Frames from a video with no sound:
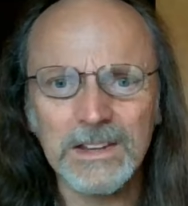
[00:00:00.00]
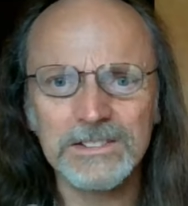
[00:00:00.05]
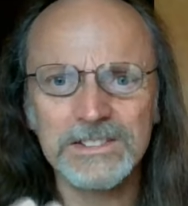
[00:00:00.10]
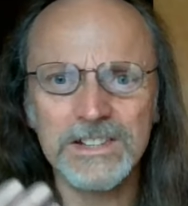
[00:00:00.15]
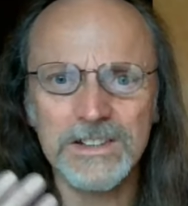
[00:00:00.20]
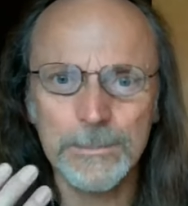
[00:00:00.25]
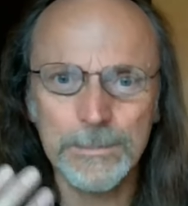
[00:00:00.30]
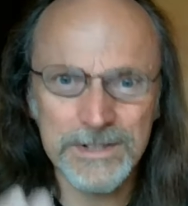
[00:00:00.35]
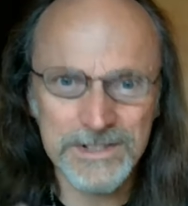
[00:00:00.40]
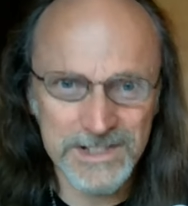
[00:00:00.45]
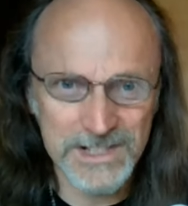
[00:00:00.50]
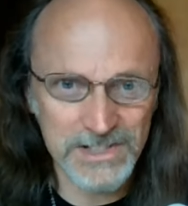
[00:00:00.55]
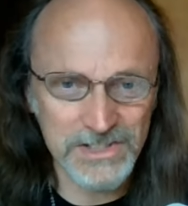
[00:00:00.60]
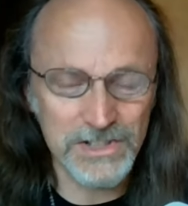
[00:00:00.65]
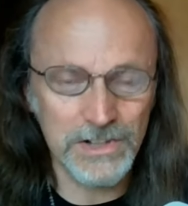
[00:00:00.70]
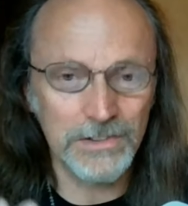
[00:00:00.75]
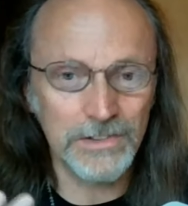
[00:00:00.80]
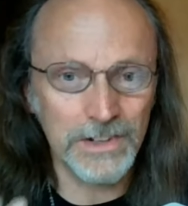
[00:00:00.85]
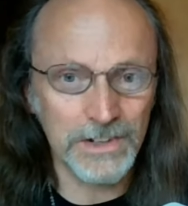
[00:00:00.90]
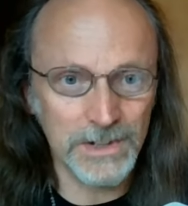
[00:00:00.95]
to the
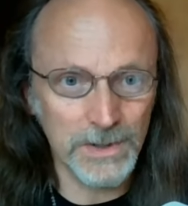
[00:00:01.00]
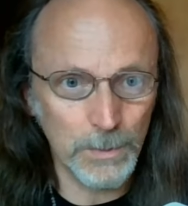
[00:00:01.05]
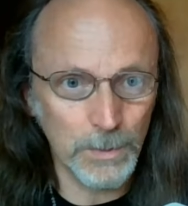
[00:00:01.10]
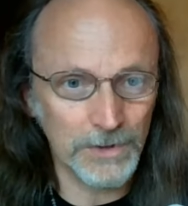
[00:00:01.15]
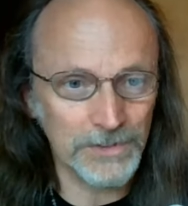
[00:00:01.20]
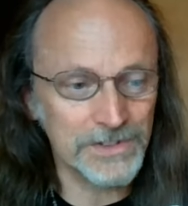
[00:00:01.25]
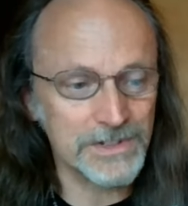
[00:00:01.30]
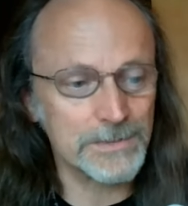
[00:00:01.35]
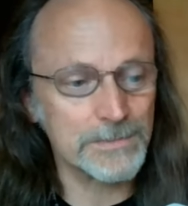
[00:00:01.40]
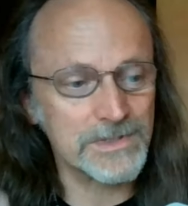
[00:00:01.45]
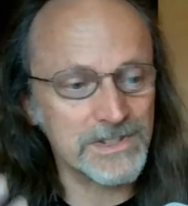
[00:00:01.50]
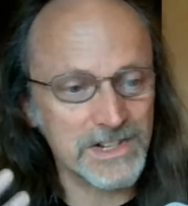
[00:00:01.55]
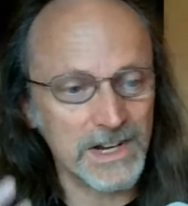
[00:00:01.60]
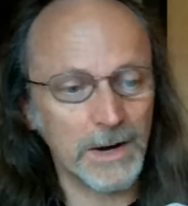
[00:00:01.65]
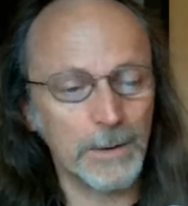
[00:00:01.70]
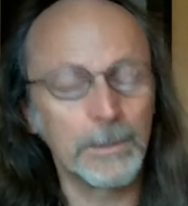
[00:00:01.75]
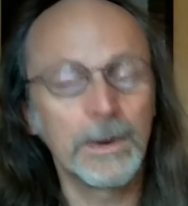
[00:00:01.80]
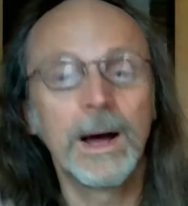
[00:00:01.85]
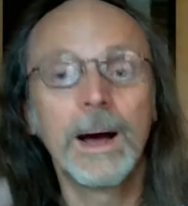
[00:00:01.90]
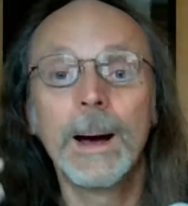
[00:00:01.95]
position that you want them.
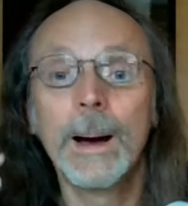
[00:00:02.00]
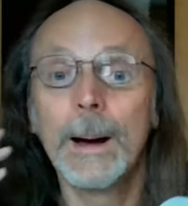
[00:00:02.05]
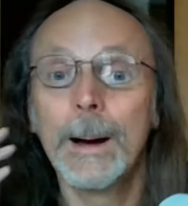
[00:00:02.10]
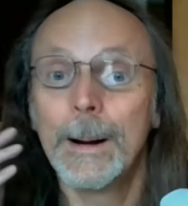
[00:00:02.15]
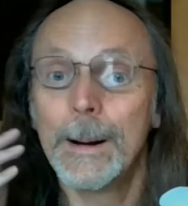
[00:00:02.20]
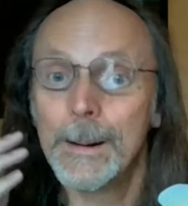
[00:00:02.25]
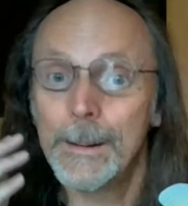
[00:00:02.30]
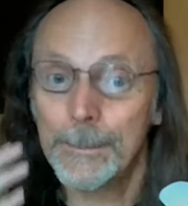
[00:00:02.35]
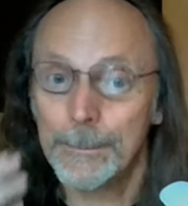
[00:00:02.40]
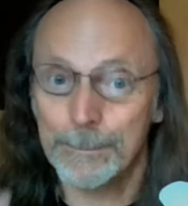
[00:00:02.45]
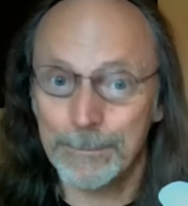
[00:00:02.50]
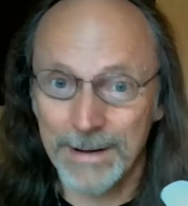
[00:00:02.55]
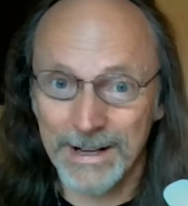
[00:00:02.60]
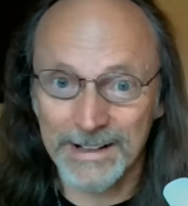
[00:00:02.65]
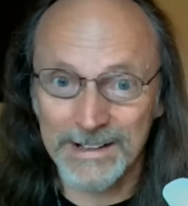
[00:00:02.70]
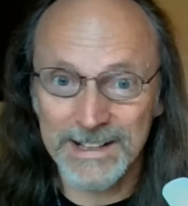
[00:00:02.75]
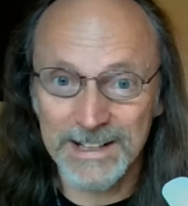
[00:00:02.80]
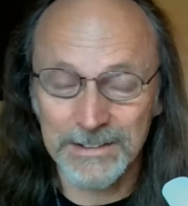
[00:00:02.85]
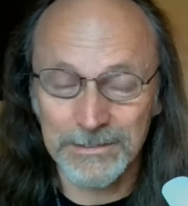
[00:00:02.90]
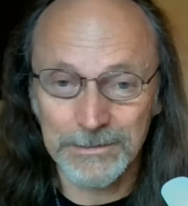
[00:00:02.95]
So
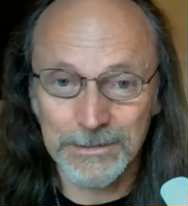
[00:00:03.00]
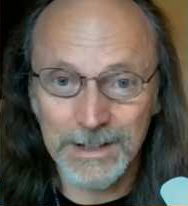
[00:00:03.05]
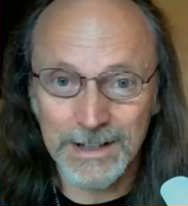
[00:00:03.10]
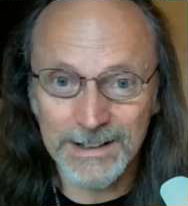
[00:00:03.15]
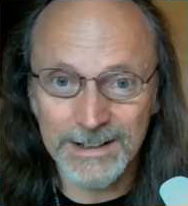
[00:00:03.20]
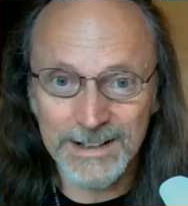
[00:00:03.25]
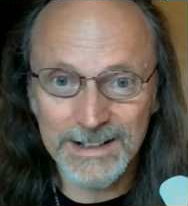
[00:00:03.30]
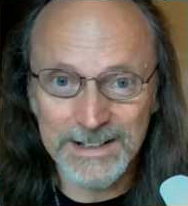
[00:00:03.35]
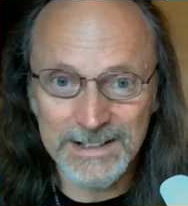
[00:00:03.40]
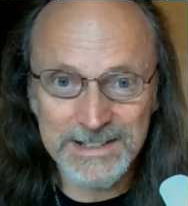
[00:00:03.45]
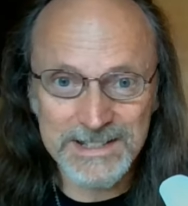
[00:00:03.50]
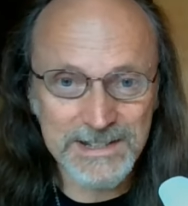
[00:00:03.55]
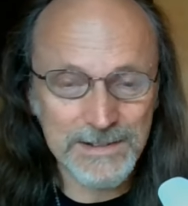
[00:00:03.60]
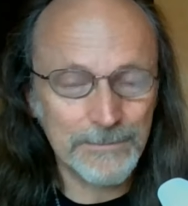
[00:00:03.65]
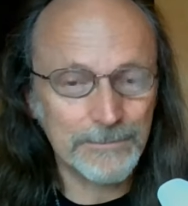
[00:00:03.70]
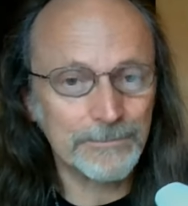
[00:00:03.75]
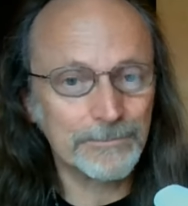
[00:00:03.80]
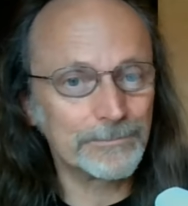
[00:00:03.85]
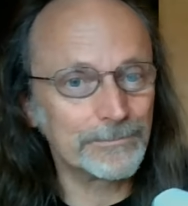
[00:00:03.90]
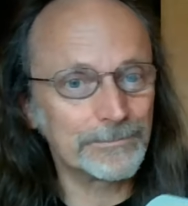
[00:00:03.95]
banking right,
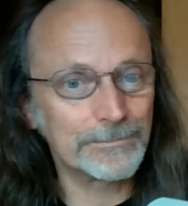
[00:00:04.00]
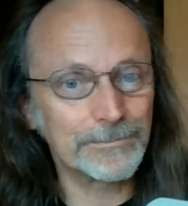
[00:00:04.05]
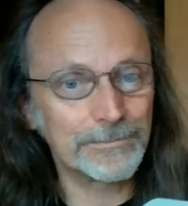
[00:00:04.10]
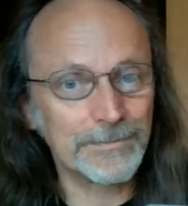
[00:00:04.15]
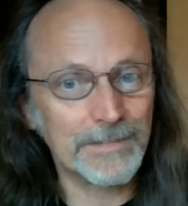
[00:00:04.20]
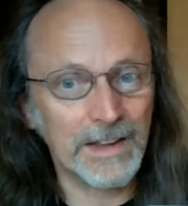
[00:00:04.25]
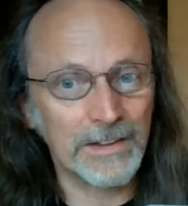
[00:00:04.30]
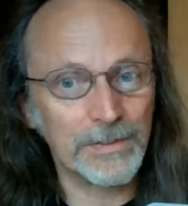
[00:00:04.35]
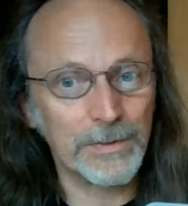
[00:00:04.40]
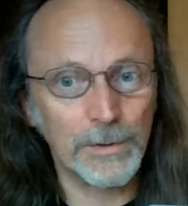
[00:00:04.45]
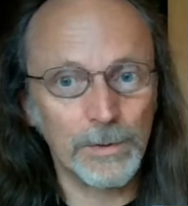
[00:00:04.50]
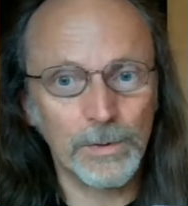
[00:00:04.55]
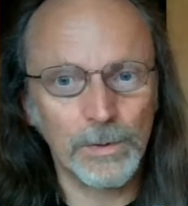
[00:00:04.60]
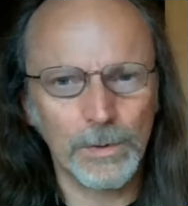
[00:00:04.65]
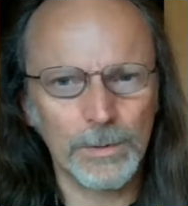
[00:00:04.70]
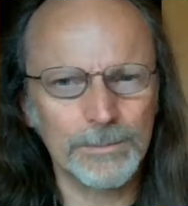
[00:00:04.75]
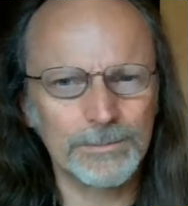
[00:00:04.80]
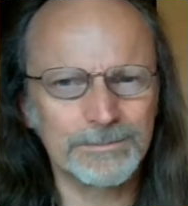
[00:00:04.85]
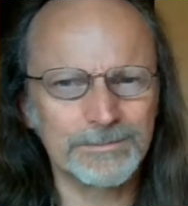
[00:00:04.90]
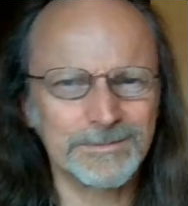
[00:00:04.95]
I
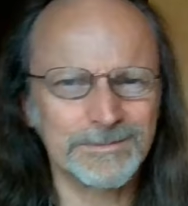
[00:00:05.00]
thought,